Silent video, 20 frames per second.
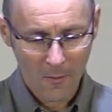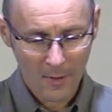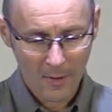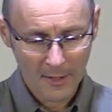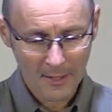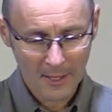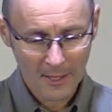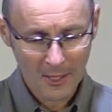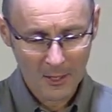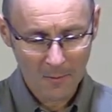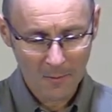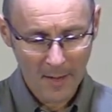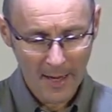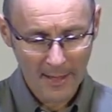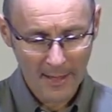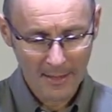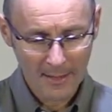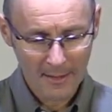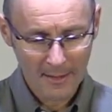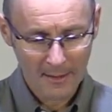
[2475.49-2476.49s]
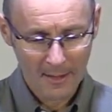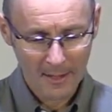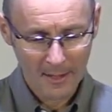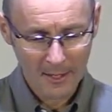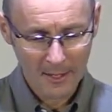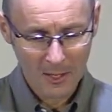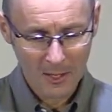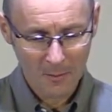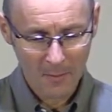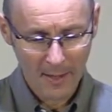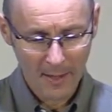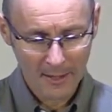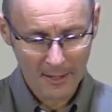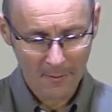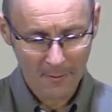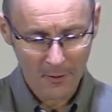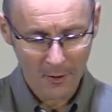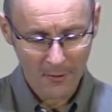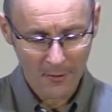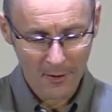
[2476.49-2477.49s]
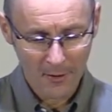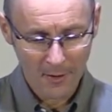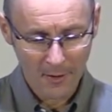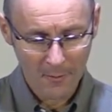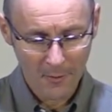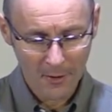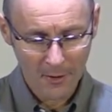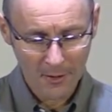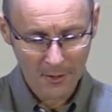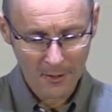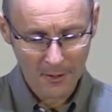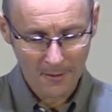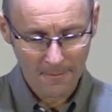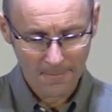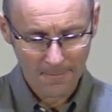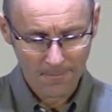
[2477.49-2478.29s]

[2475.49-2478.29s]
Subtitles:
But I suspect I'm not the only person.